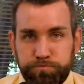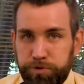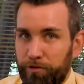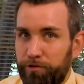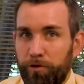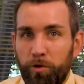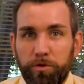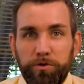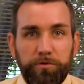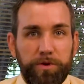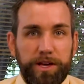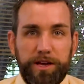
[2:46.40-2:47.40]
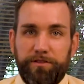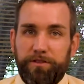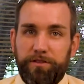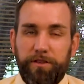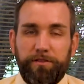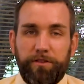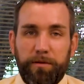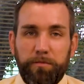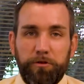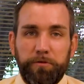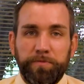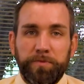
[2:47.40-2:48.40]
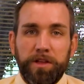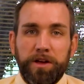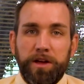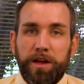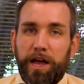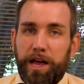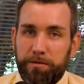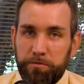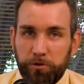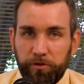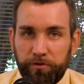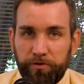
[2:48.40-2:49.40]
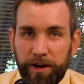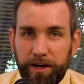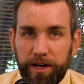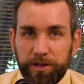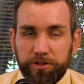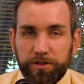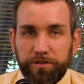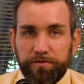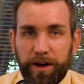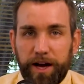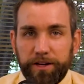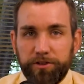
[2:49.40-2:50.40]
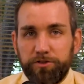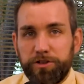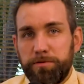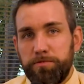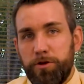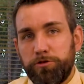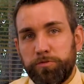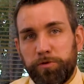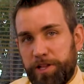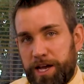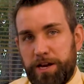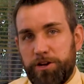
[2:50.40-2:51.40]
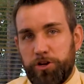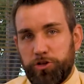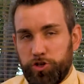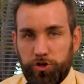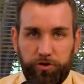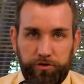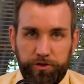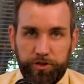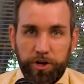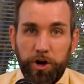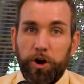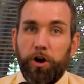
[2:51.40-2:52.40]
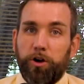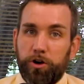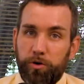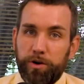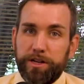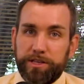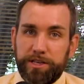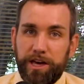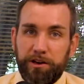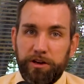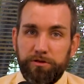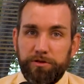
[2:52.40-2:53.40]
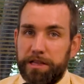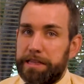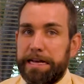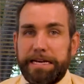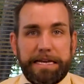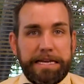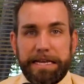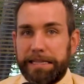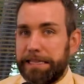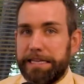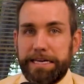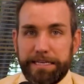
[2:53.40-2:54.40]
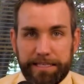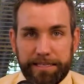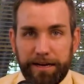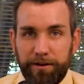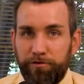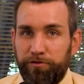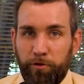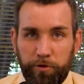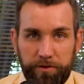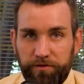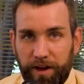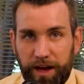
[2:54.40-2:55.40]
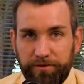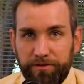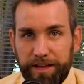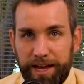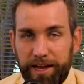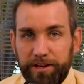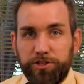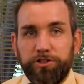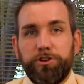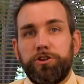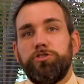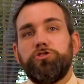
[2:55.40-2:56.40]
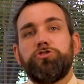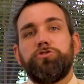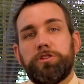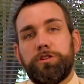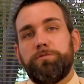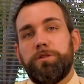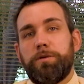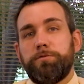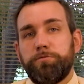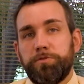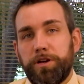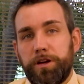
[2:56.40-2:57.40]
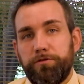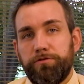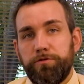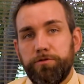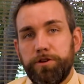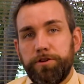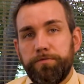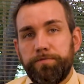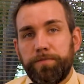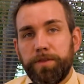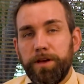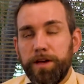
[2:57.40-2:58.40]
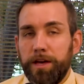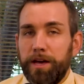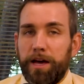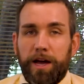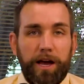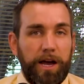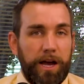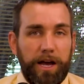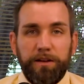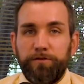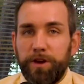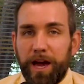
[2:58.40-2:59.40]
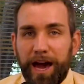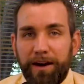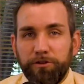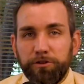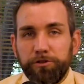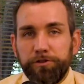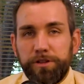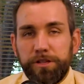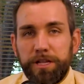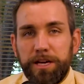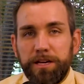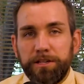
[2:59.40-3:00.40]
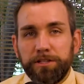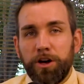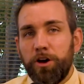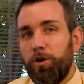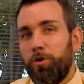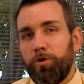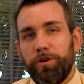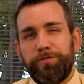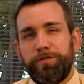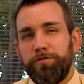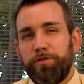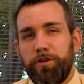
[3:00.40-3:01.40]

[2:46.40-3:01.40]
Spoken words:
before we get to December. And most financial advisors and most plan consultants are going to tell you that they need at least 45 days to construct a proper plan for you. And if you haven't looked at these, or if you've